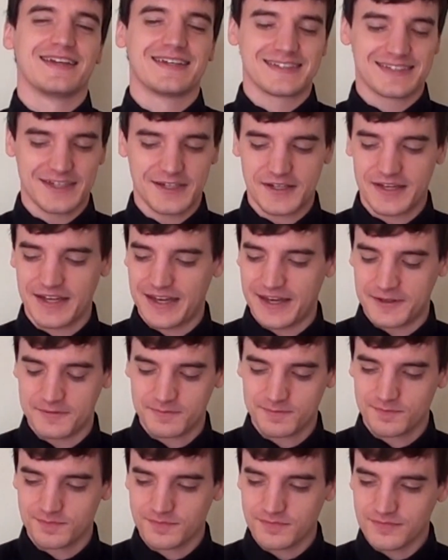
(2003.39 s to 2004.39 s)
So yeah,
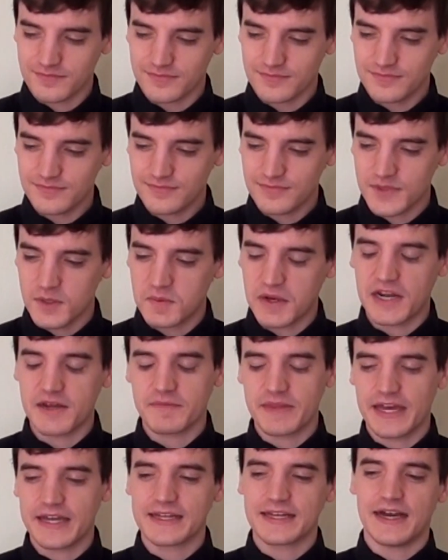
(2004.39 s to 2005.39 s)
but I'm
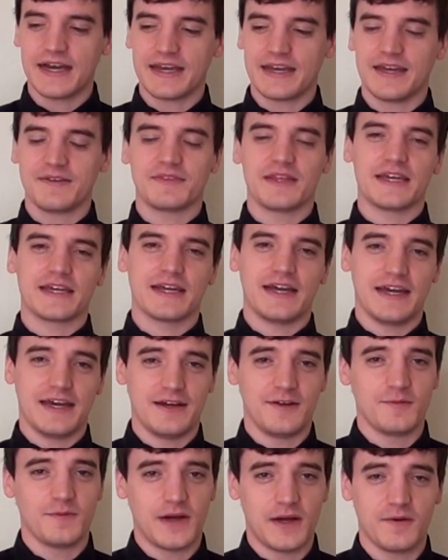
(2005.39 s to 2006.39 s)
that guy.
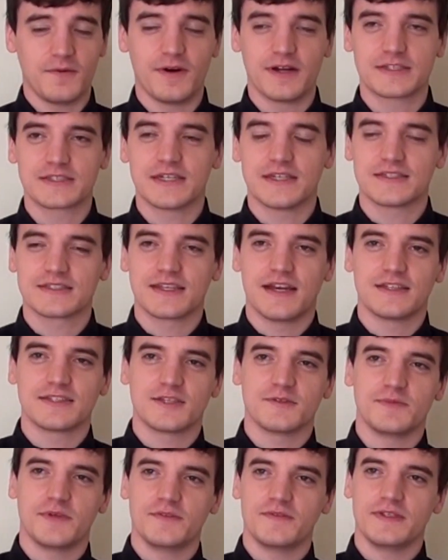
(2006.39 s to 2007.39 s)
I'll watch El
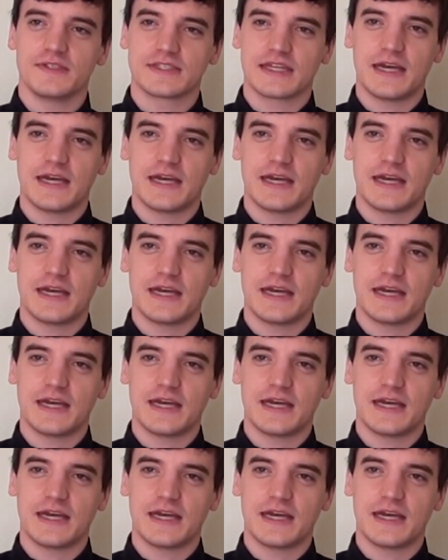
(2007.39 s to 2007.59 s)
Santo movies.